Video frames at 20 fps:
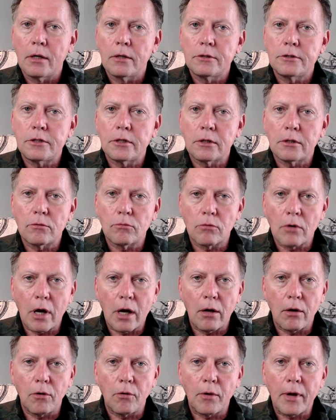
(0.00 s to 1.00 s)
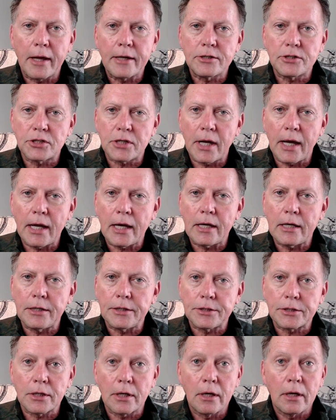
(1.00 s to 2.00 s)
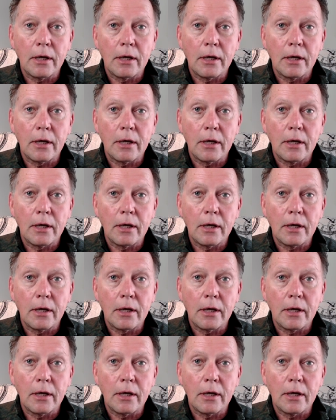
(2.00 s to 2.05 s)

to grow and change